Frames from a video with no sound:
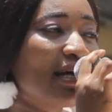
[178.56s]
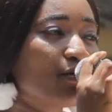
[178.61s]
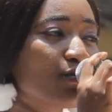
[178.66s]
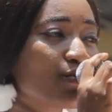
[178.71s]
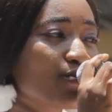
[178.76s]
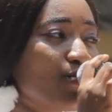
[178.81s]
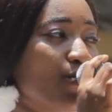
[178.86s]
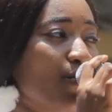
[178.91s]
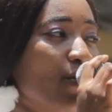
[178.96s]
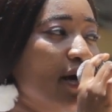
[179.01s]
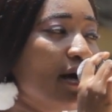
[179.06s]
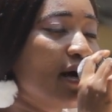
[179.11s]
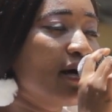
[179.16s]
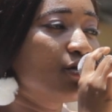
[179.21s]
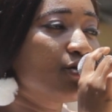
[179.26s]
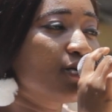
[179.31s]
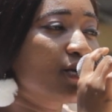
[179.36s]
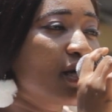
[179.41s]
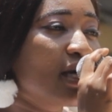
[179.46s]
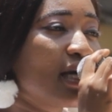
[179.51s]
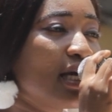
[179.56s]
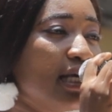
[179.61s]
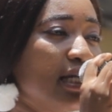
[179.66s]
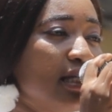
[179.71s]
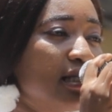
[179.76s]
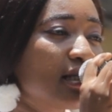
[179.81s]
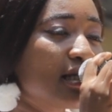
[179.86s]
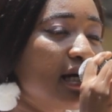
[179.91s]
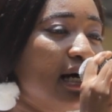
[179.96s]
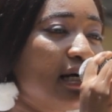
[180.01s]
to
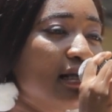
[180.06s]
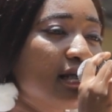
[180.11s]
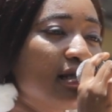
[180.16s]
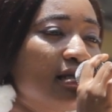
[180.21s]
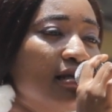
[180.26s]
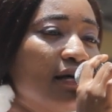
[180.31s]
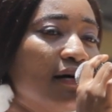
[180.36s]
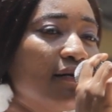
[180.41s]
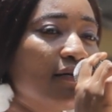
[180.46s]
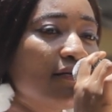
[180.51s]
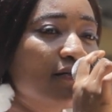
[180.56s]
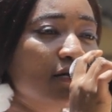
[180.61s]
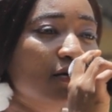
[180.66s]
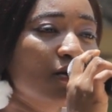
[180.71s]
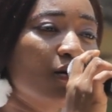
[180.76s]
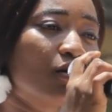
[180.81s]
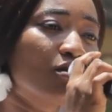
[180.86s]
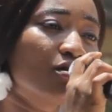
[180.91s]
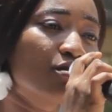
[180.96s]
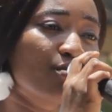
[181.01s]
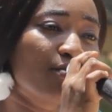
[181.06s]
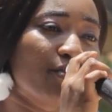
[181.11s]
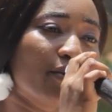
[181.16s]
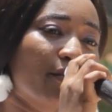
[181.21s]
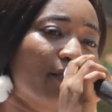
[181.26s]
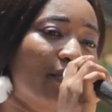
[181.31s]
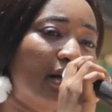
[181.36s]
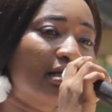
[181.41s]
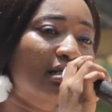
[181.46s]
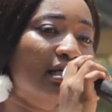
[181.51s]
educate ourselves on the
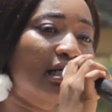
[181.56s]
proper